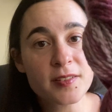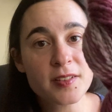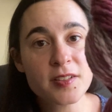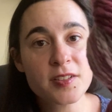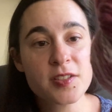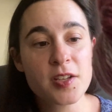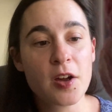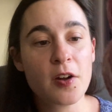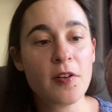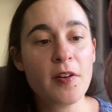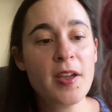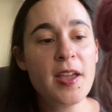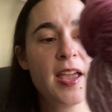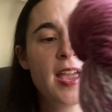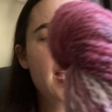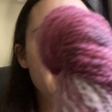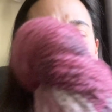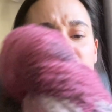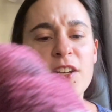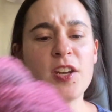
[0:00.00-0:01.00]
So,
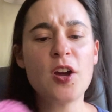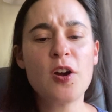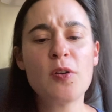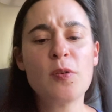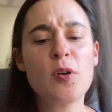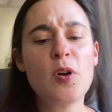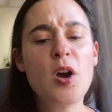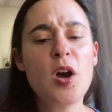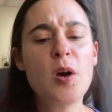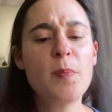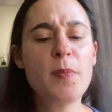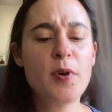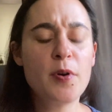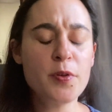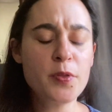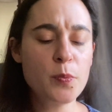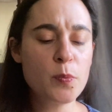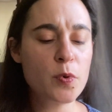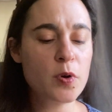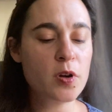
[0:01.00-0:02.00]
and I know
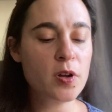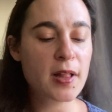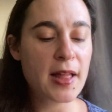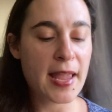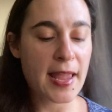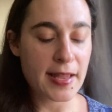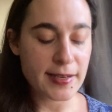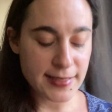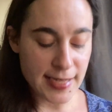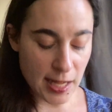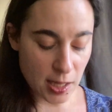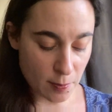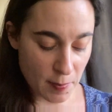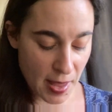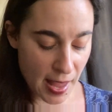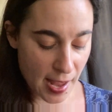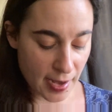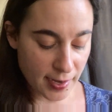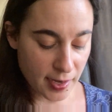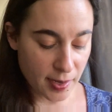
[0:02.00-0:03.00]
both wool and
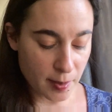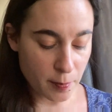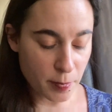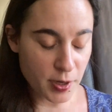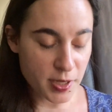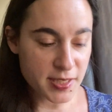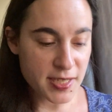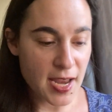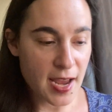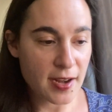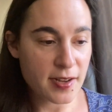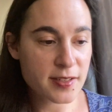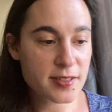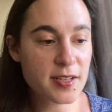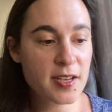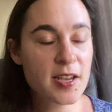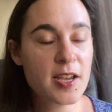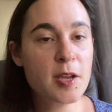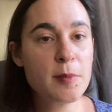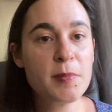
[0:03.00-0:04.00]
alpaca protect
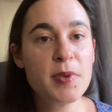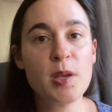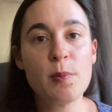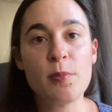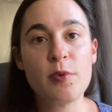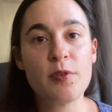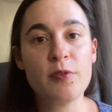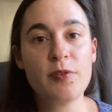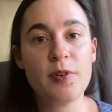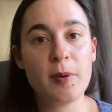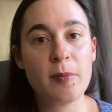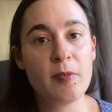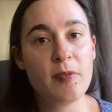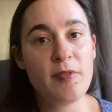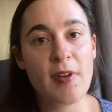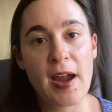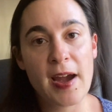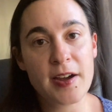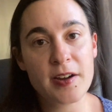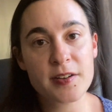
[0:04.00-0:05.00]
people from
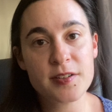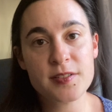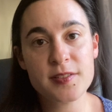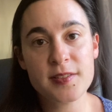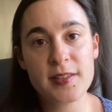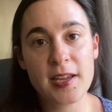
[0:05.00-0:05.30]
fires.